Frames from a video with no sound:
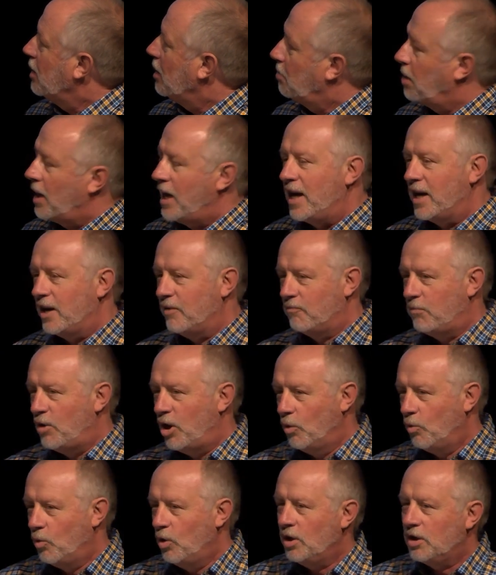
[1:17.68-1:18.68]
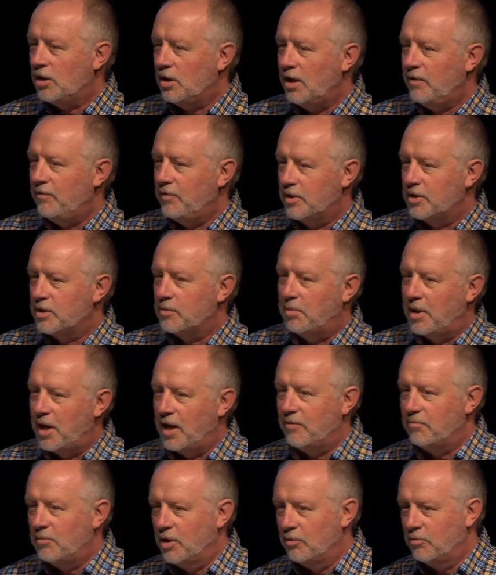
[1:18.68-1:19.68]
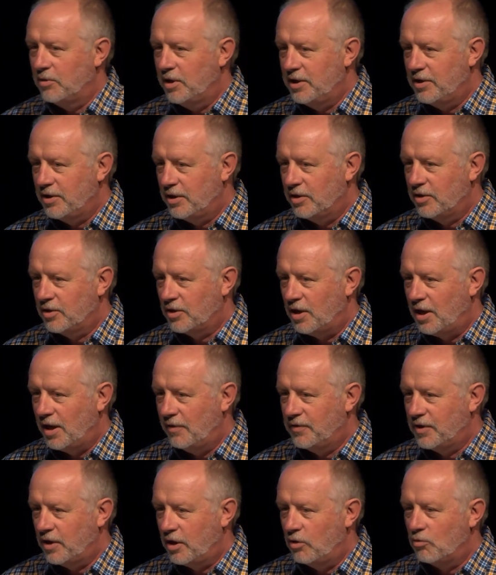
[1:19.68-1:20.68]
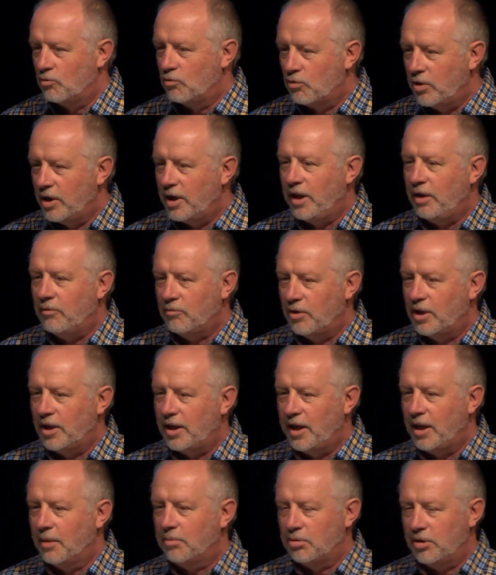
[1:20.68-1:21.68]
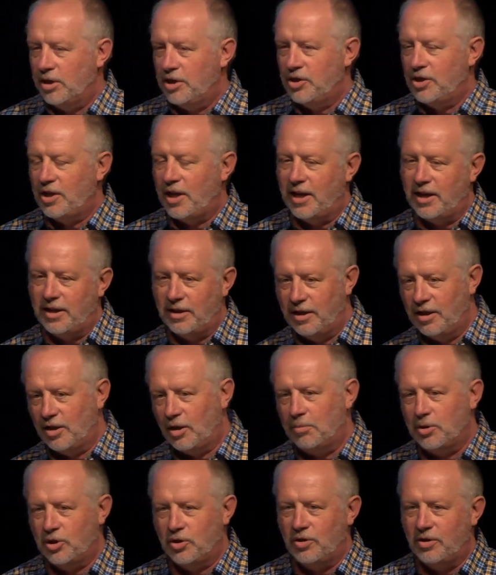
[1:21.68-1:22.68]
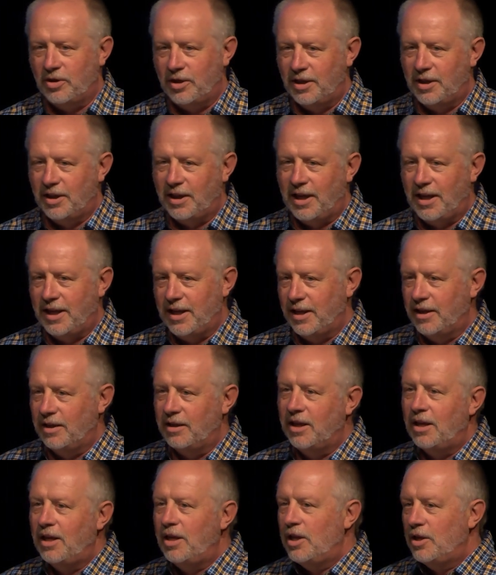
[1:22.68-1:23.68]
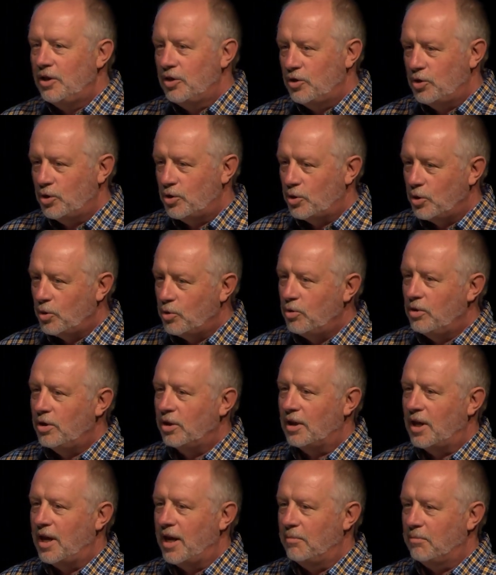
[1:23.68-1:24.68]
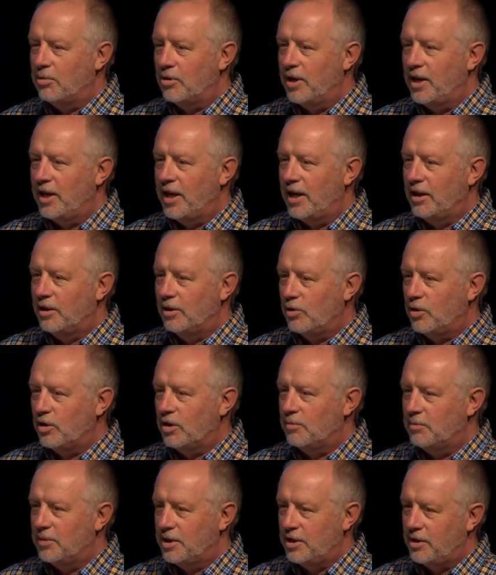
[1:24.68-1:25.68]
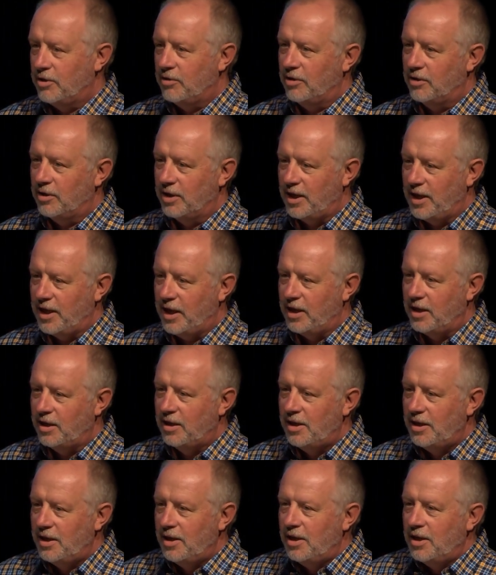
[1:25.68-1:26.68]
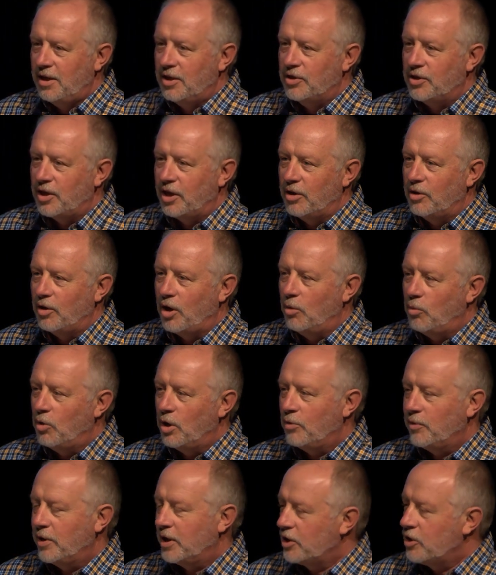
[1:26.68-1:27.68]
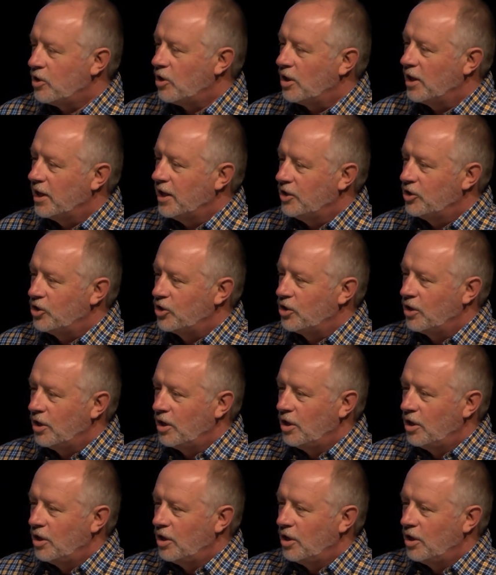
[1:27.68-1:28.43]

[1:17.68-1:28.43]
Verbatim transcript: a part of my work life and it's a part of my research life. So I really, really appreciated the opportunity to get in to the library and look at the material there. So I want to acknowledge